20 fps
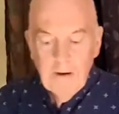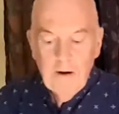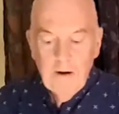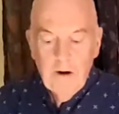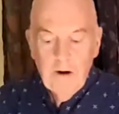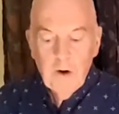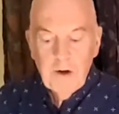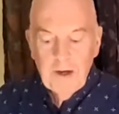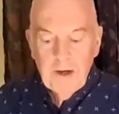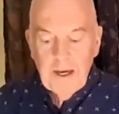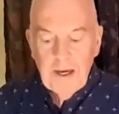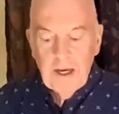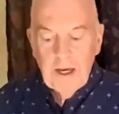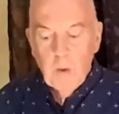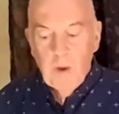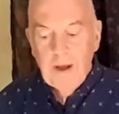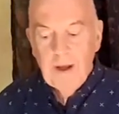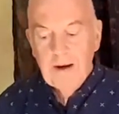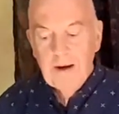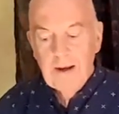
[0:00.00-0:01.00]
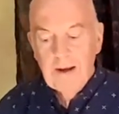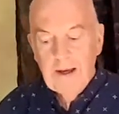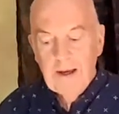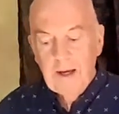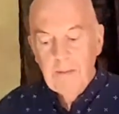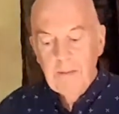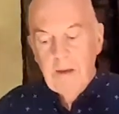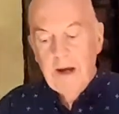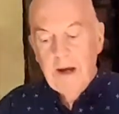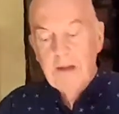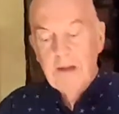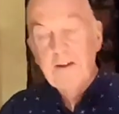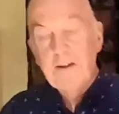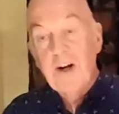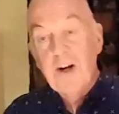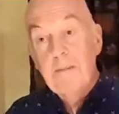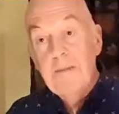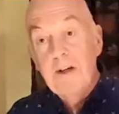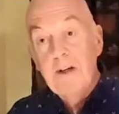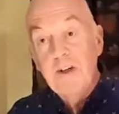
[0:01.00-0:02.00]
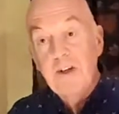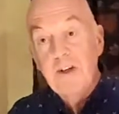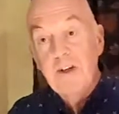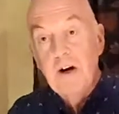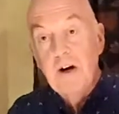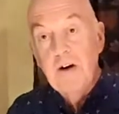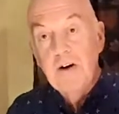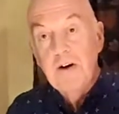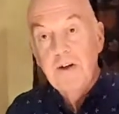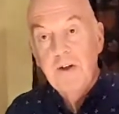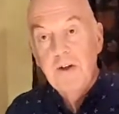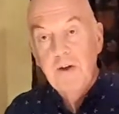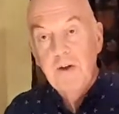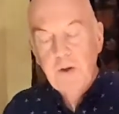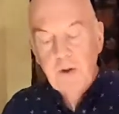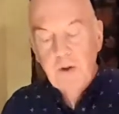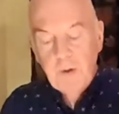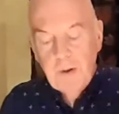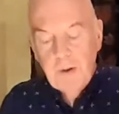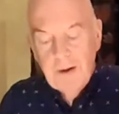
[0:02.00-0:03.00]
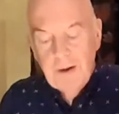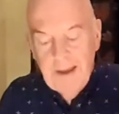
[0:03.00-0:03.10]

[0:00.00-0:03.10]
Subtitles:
Okay, well, as Tom mentioned earlier to you,